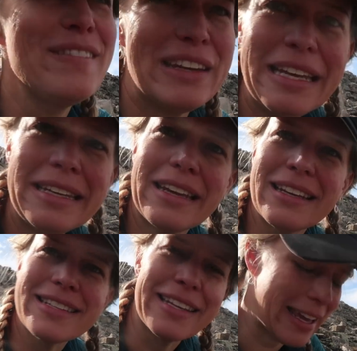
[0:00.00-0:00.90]
I haven't eaten
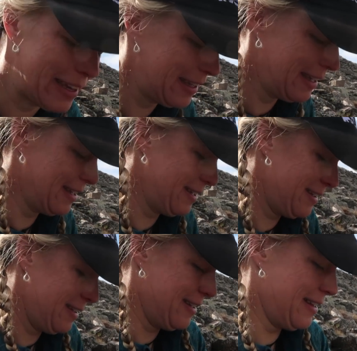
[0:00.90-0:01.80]
yet today.
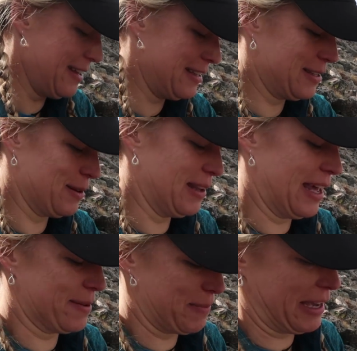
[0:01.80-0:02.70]
so
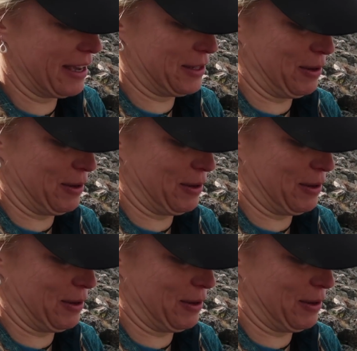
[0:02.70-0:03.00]
like me, I